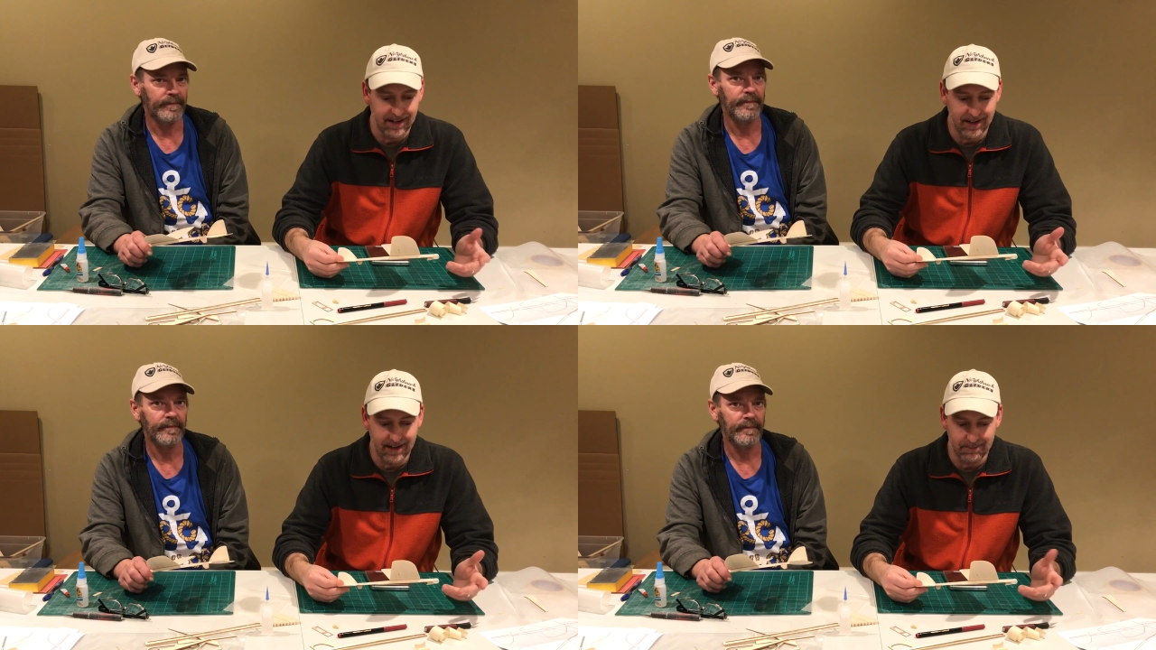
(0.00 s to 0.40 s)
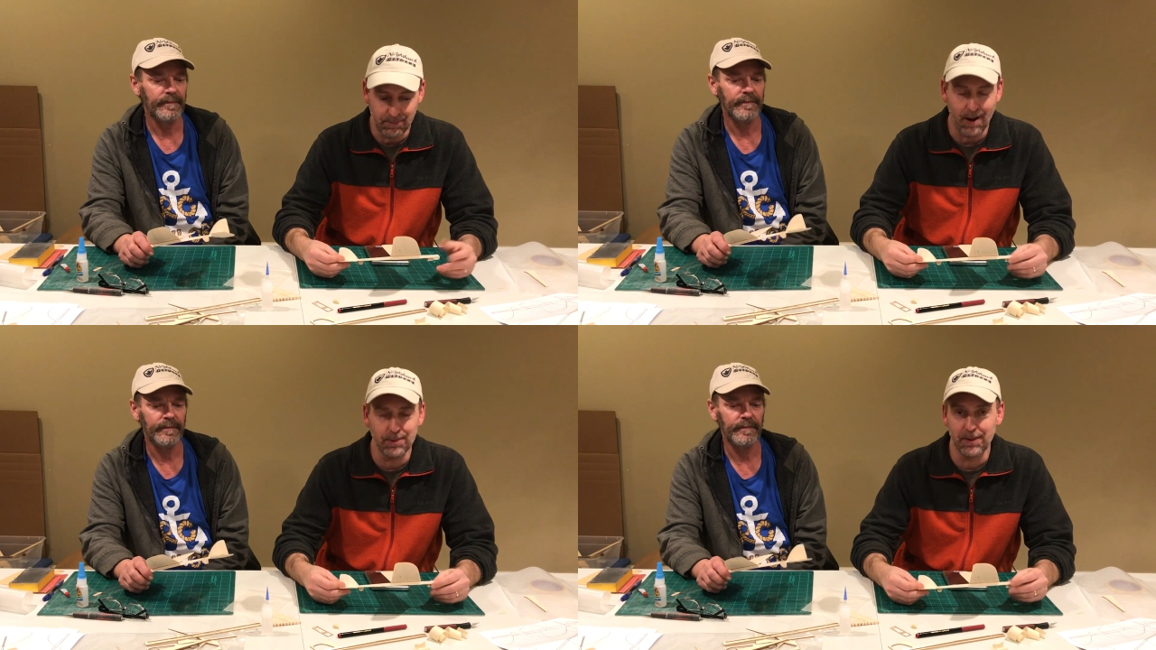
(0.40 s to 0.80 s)
Speaker 1: uh,
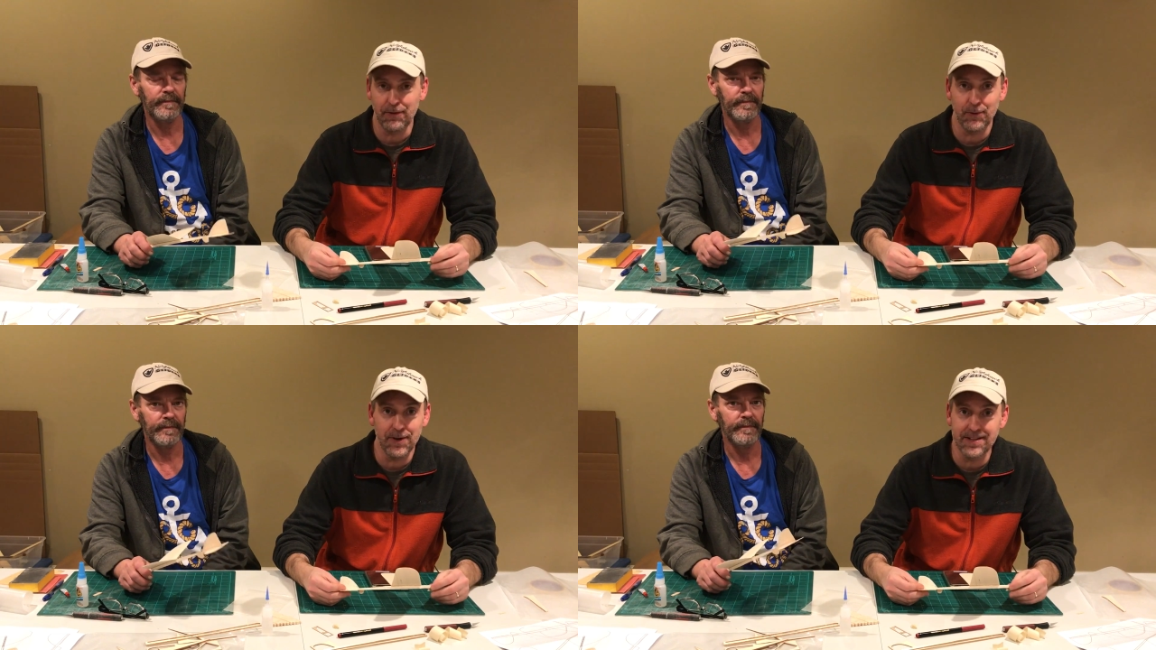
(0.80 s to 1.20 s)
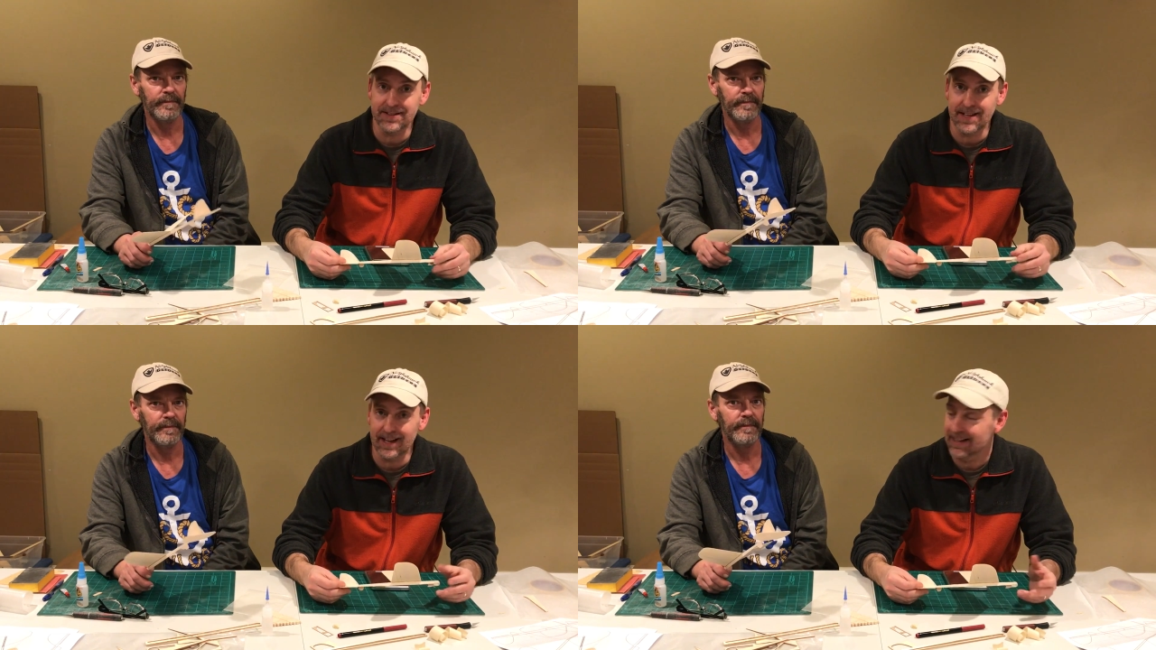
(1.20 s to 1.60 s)
probably thirty
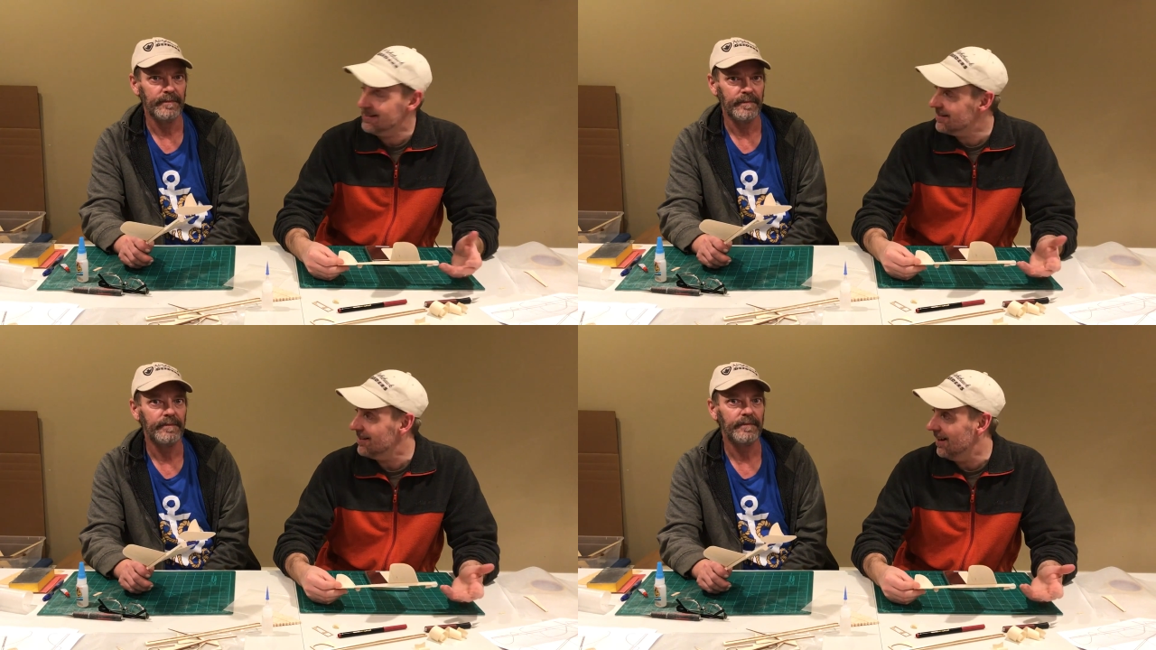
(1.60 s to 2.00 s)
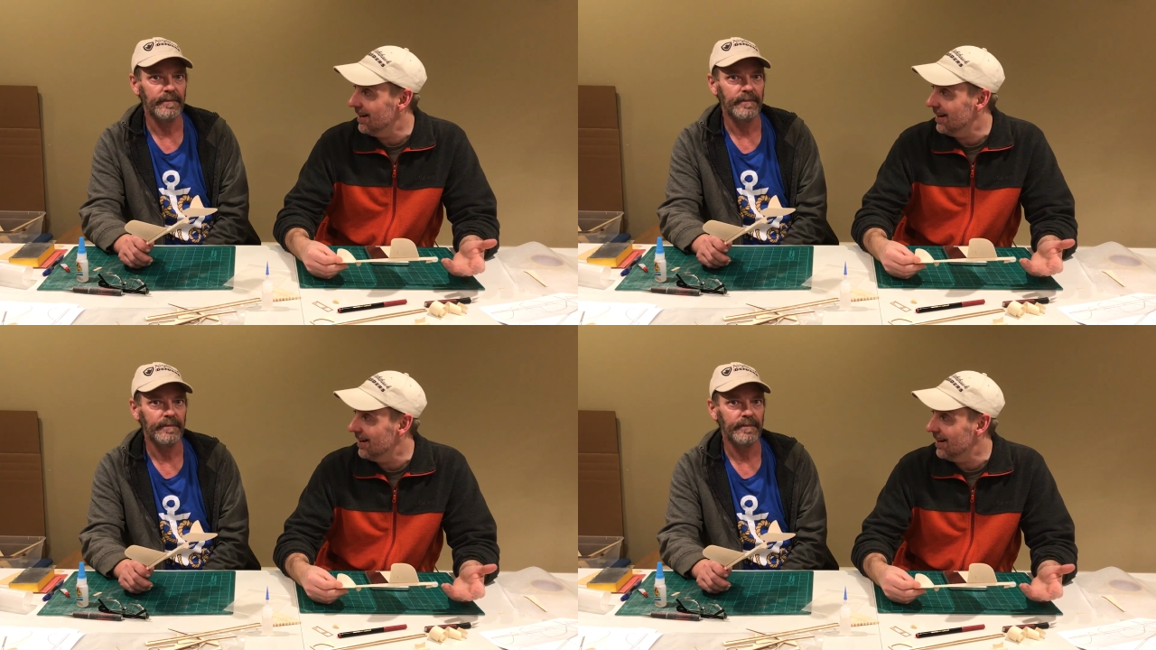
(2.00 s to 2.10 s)
seconds.